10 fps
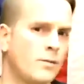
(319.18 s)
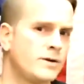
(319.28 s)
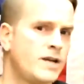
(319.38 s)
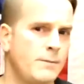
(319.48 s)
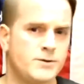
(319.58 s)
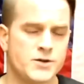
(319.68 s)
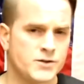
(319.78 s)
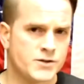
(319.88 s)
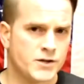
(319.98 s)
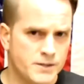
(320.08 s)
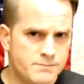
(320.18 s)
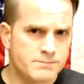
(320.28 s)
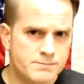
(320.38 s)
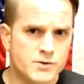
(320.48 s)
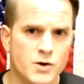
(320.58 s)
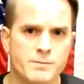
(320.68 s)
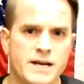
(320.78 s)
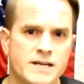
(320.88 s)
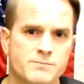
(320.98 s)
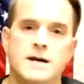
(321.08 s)
I can at least see how the northern
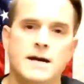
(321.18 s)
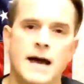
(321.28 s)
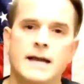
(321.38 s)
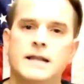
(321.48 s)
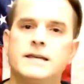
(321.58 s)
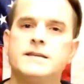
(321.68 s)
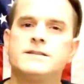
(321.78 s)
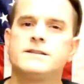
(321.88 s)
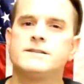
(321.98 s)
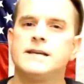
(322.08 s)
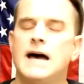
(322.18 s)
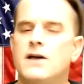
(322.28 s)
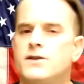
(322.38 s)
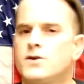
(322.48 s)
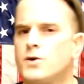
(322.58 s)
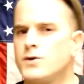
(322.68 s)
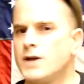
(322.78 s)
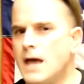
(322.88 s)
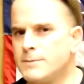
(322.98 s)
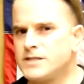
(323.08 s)
hemisphere's longer daylight hours